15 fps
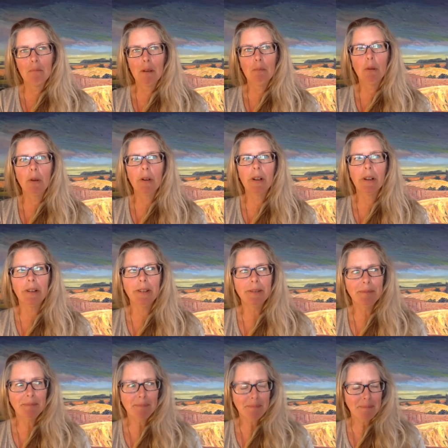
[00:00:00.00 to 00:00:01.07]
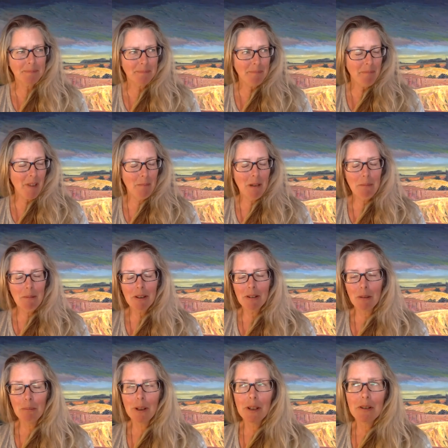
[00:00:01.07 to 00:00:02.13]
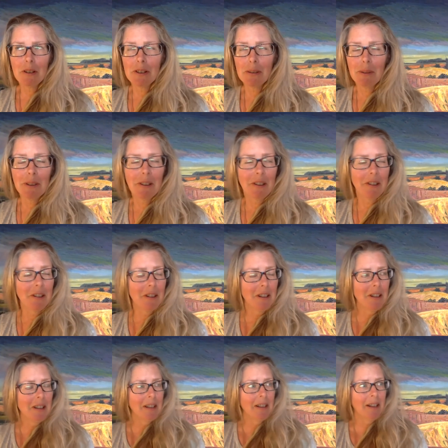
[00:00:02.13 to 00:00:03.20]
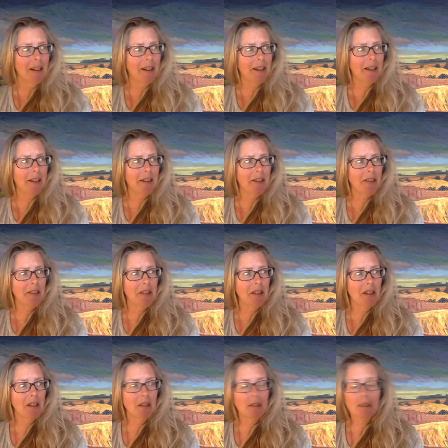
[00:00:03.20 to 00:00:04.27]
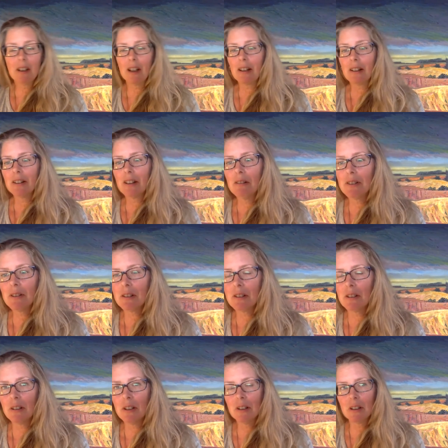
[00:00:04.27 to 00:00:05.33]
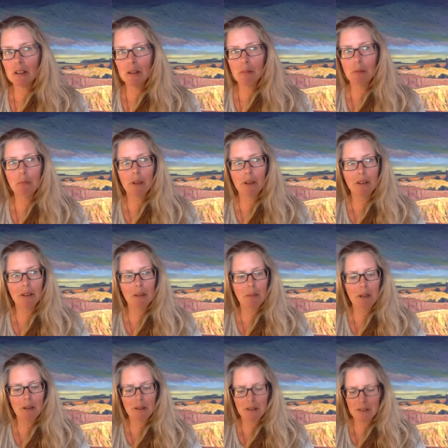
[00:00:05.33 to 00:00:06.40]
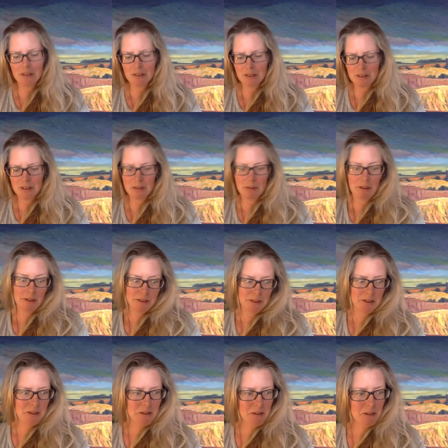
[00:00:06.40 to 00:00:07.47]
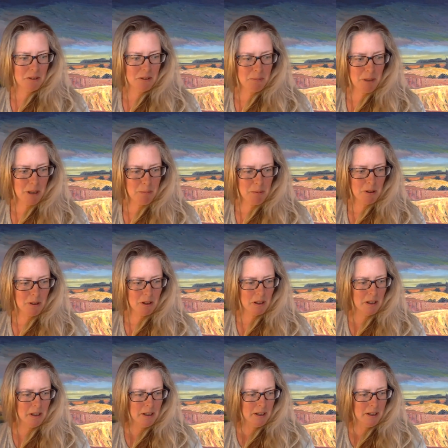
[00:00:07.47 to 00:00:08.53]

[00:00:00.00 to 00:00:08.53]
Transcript: memorial, and maybe throw plagiarism in there, you'd get it. There's a story in the Globe and Mail about it, as well as our student newspaper.